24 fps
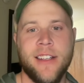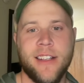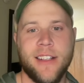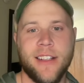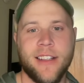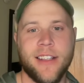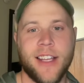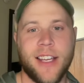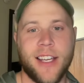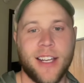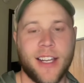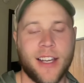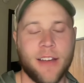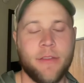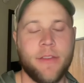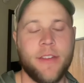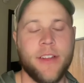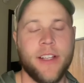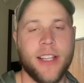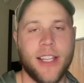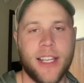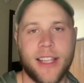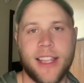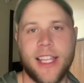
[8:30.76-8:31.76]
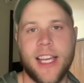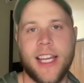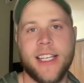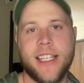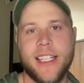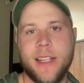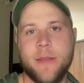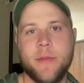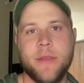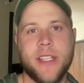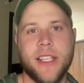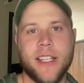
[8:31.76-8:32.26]
Like, I feel like that
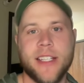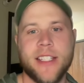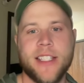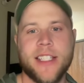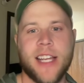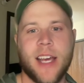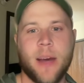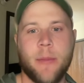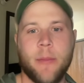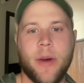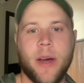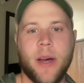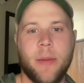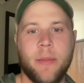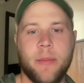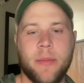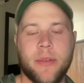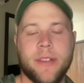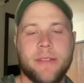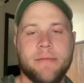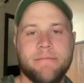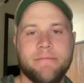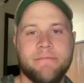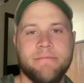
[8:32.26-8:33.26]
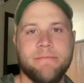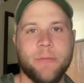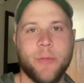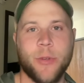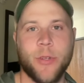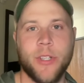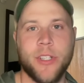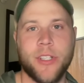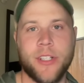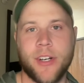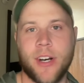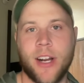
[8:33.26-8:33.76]
team's going to step up and
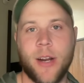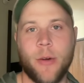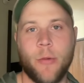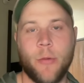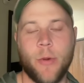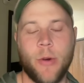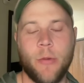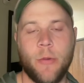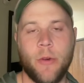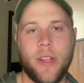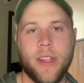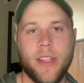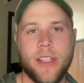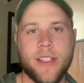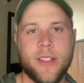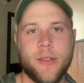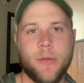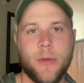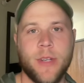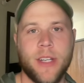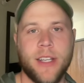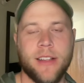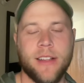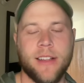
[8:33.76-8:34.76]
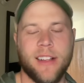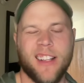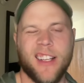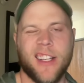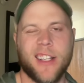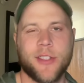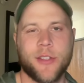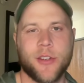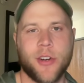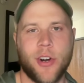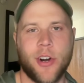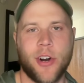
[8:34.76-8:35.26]
really try and win one this week a little
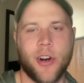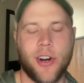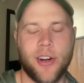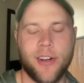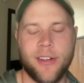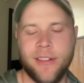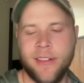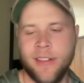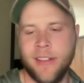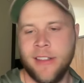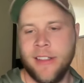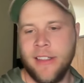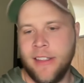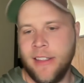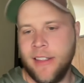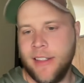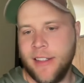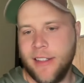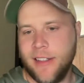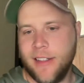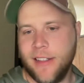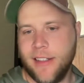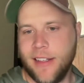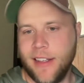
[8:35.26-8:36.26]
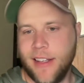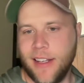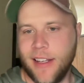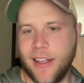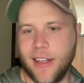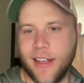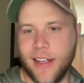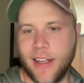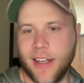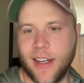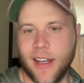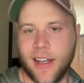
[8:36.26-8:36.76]
extra hard.
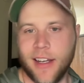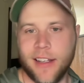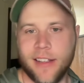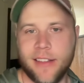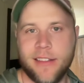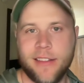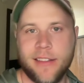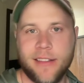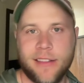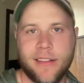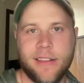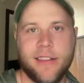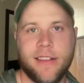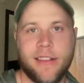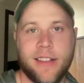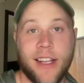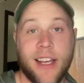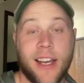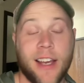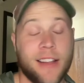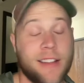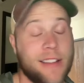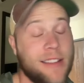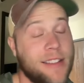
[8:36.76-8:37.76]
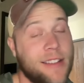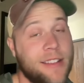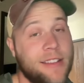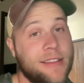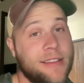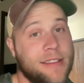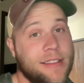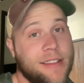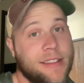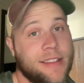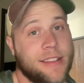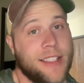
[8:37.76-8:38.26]
And, the
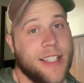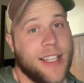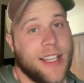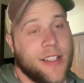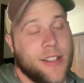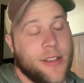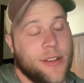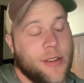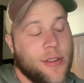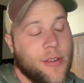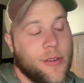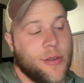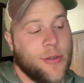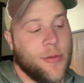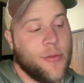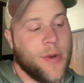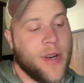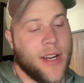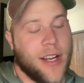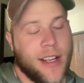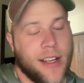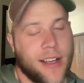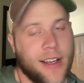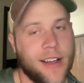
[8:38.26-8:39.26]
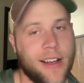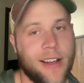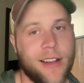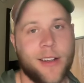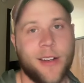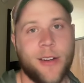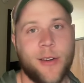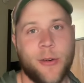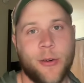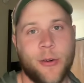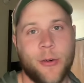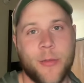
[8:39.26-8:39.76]
little teaser to who my
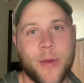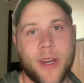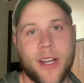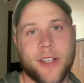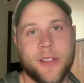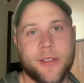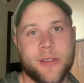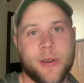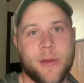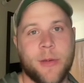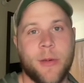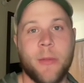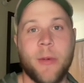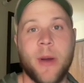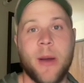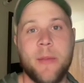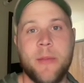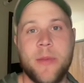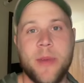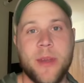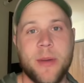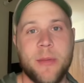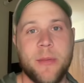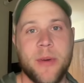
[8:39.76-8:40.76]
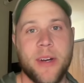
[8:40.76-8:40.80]
quarterback streamer might be.